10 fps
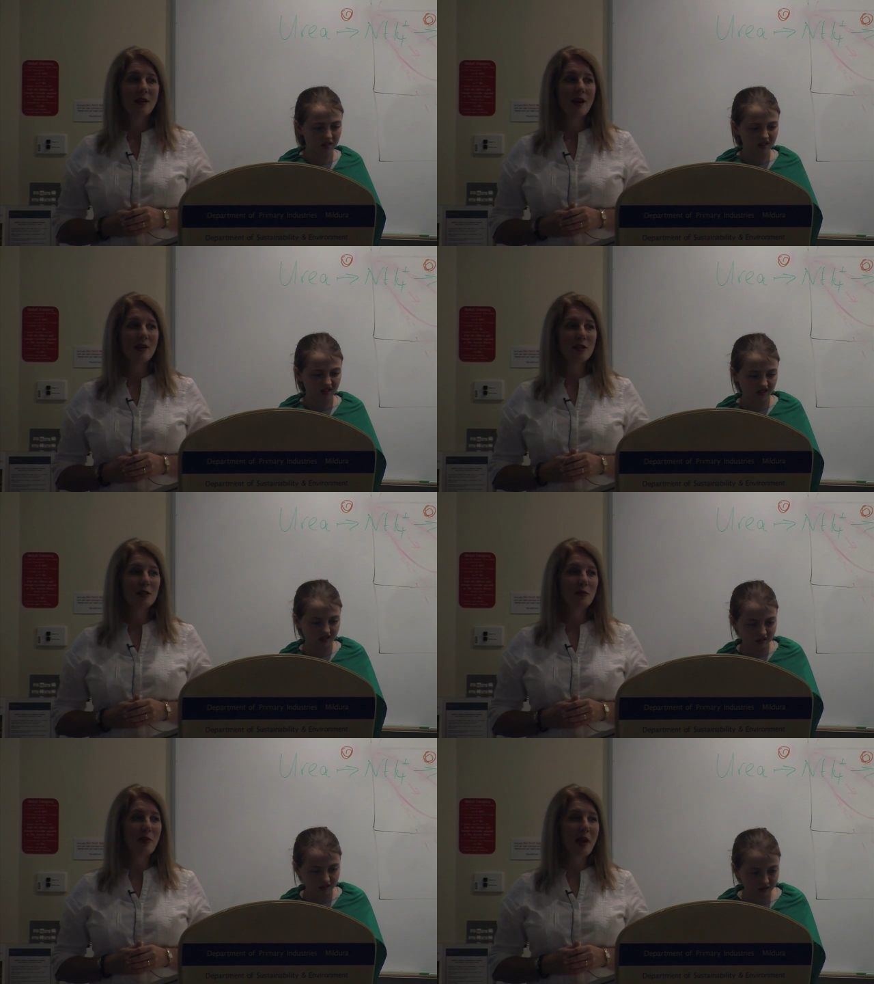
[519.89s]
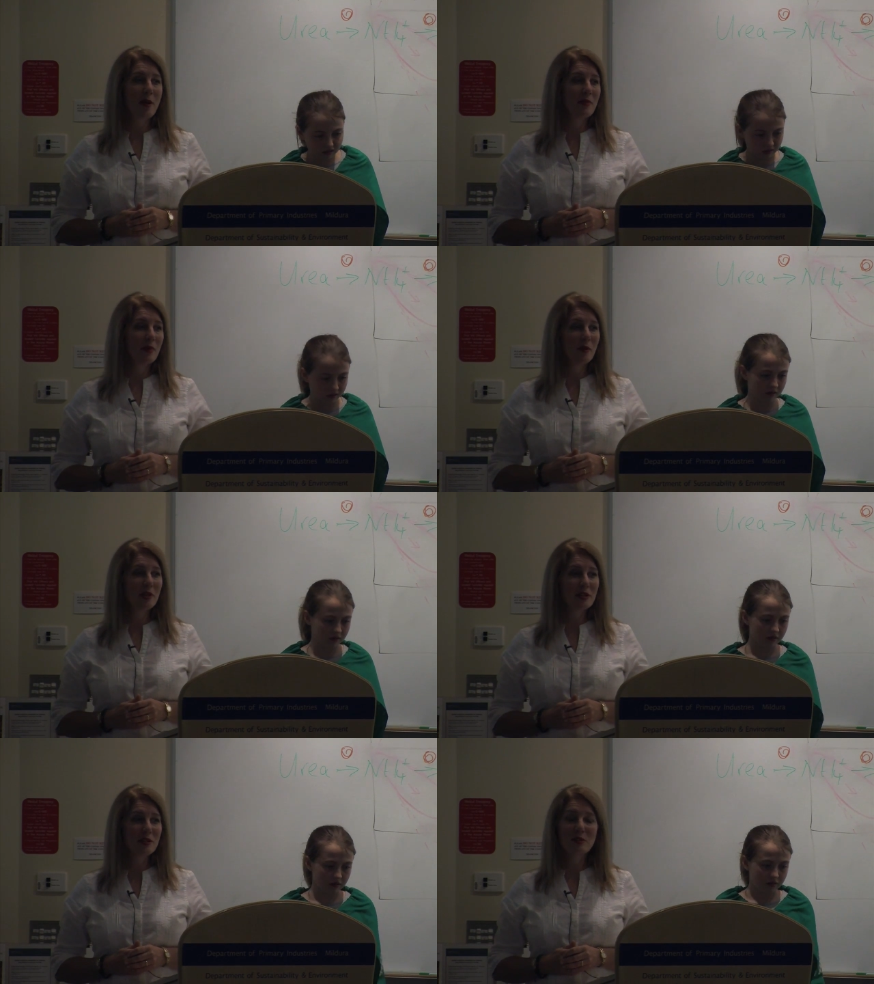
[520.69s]
Speaker 1: I don't spam, we
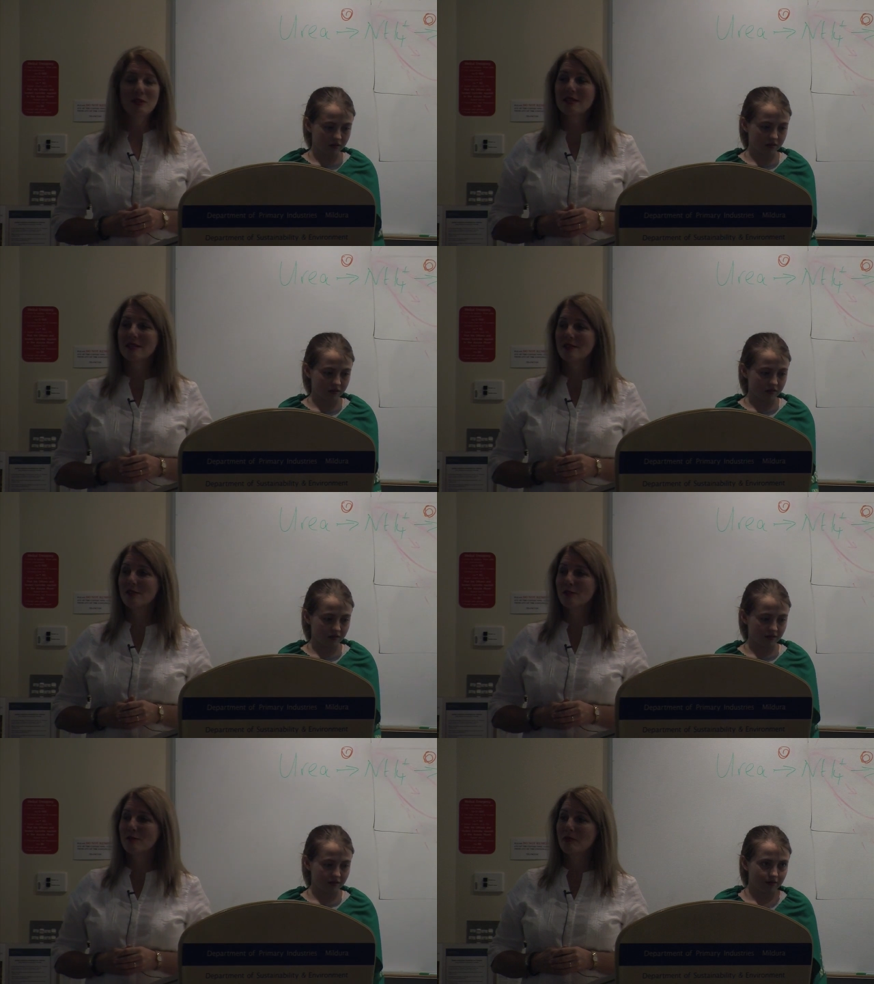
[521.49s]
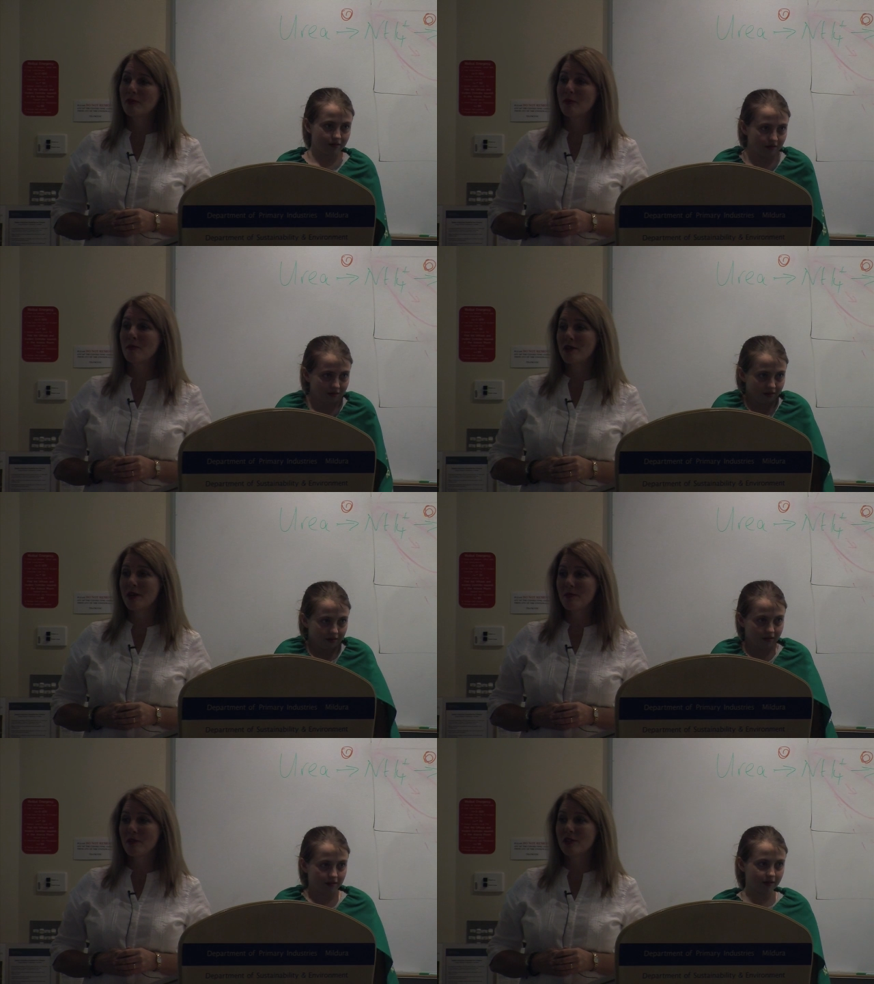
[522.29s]
just use it to promote
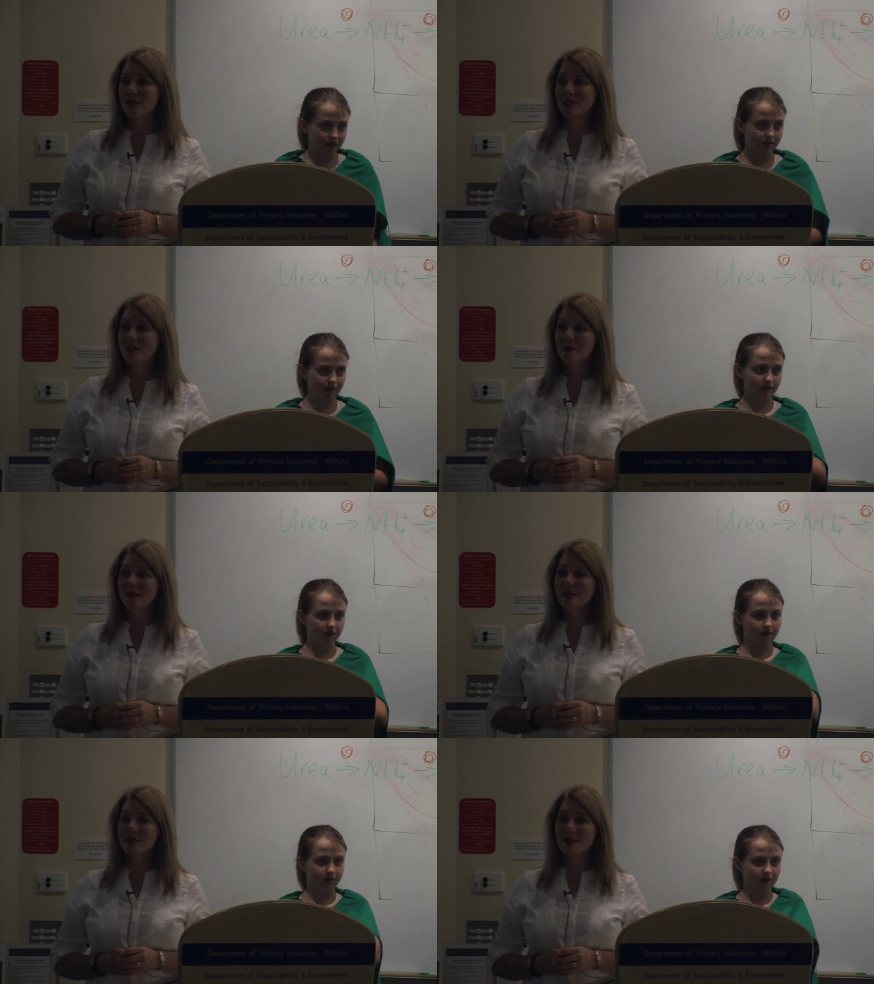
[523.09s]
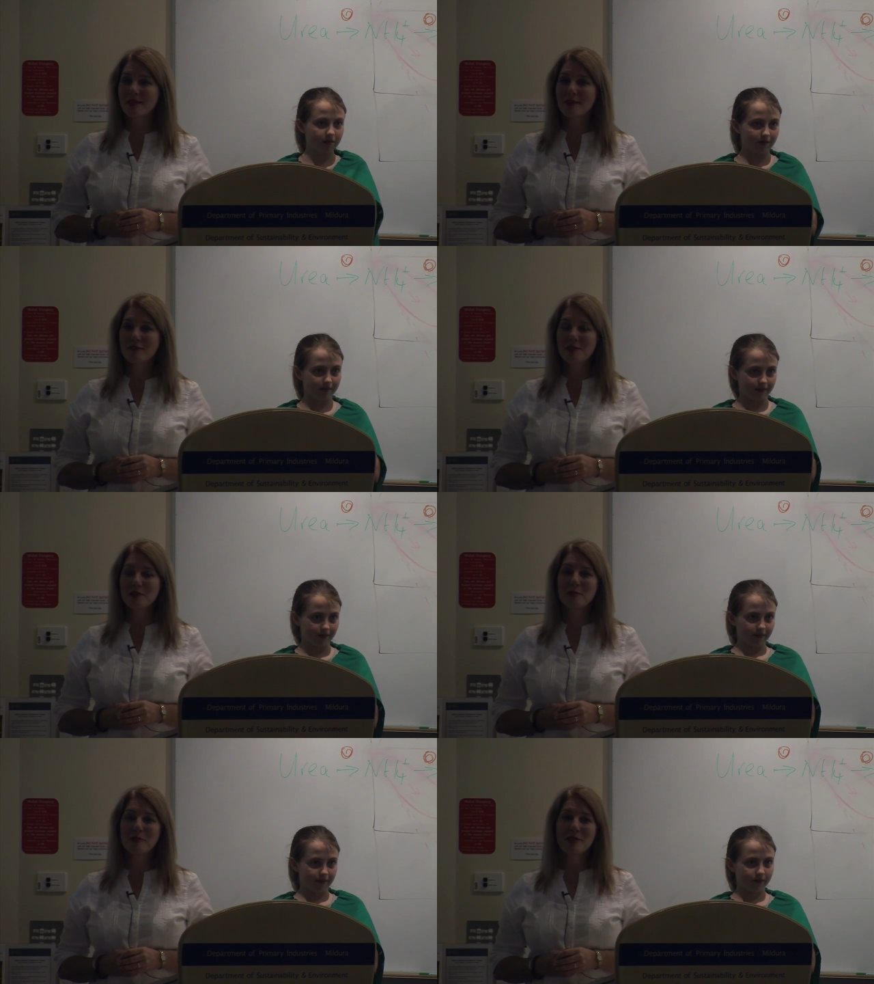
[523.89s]
our project, because I've done
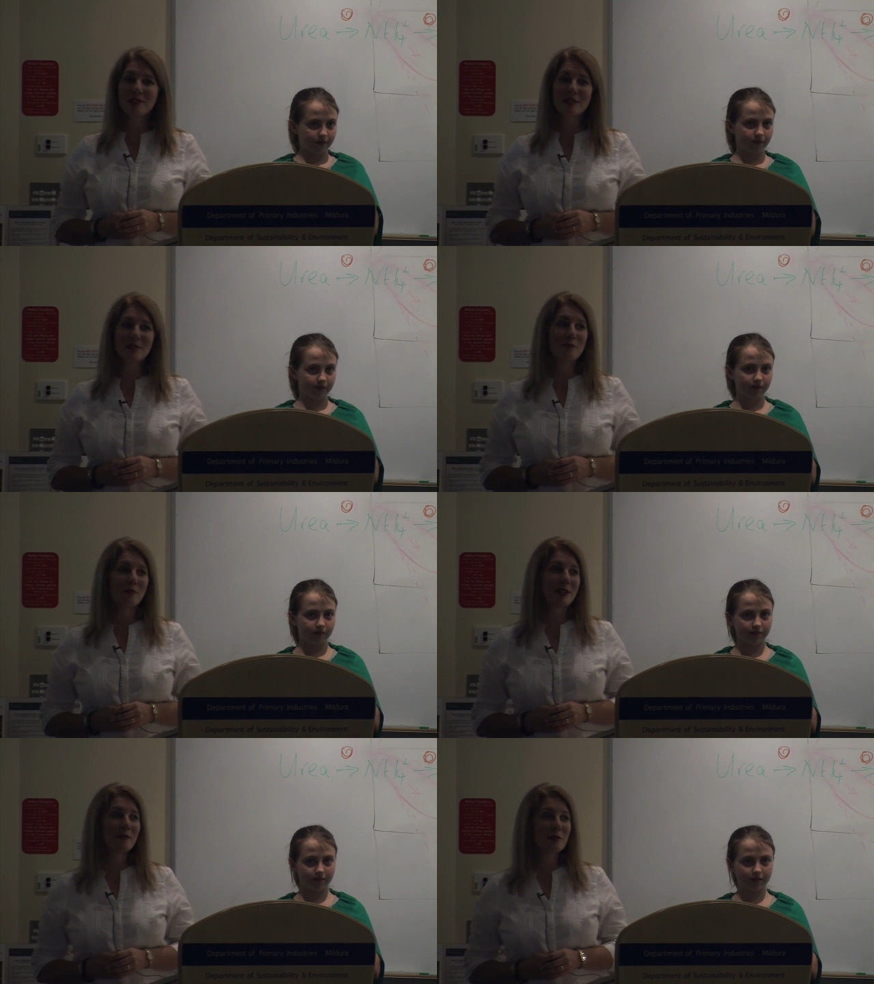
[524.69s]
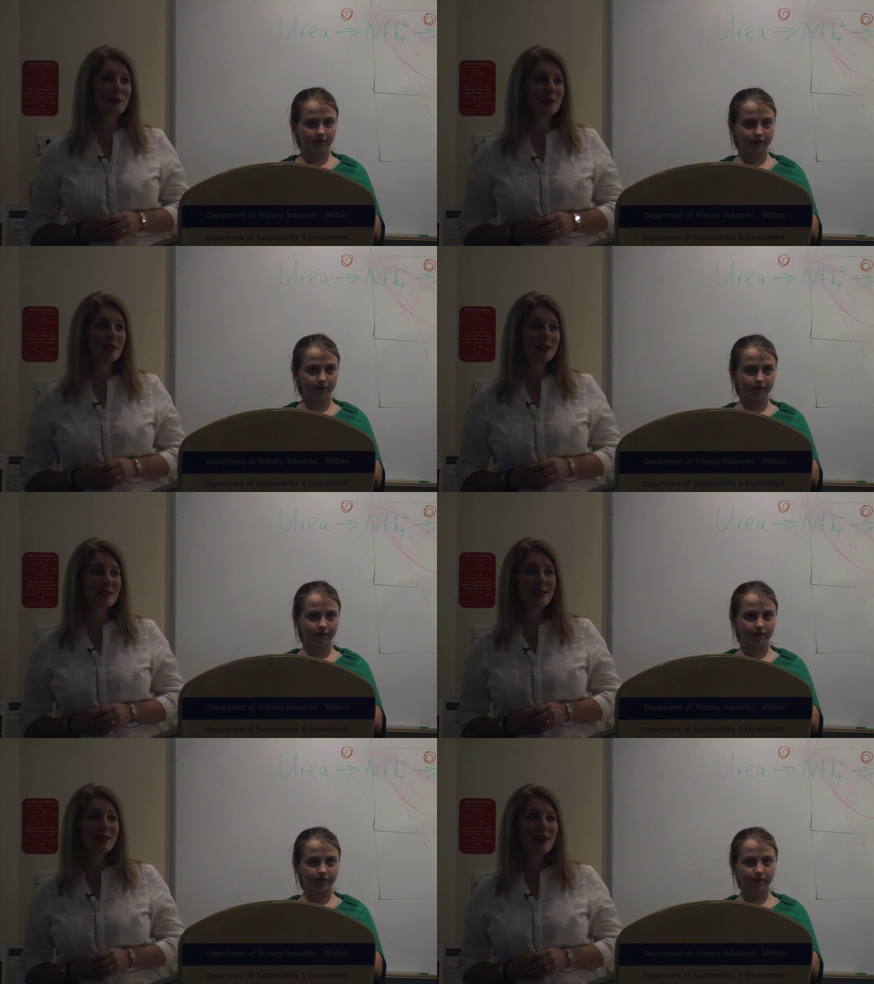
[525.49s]
two projects free for 2
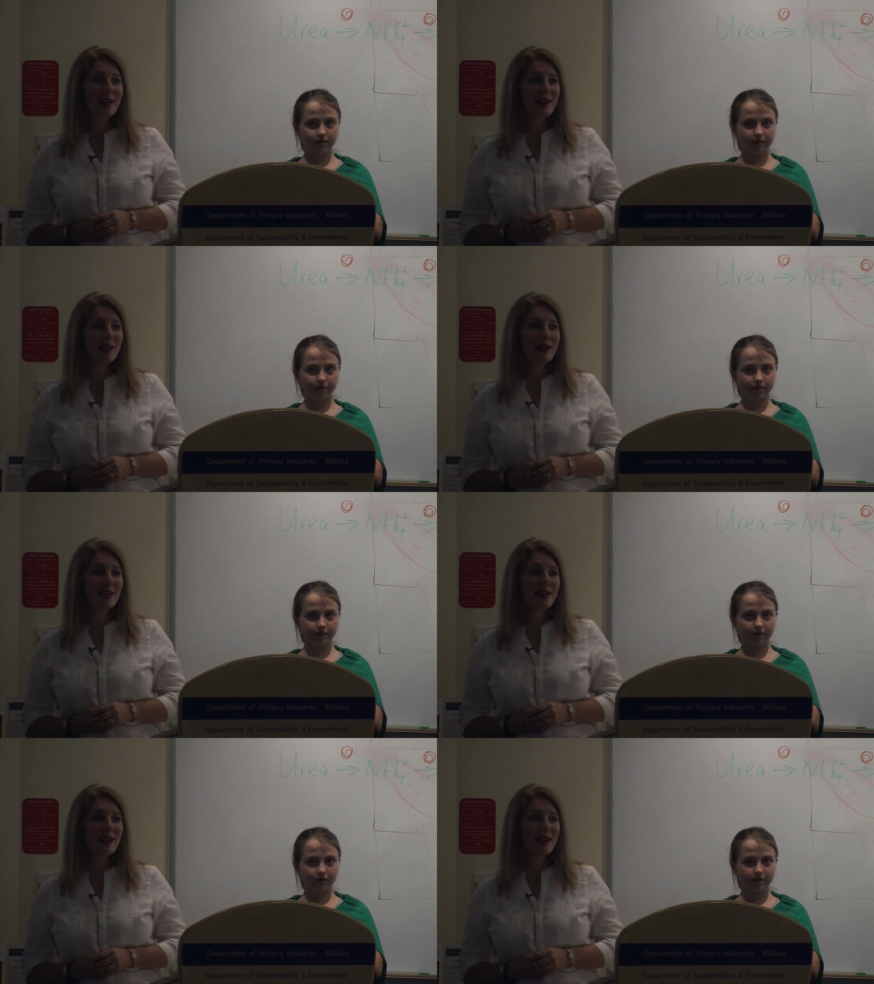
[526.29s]
years,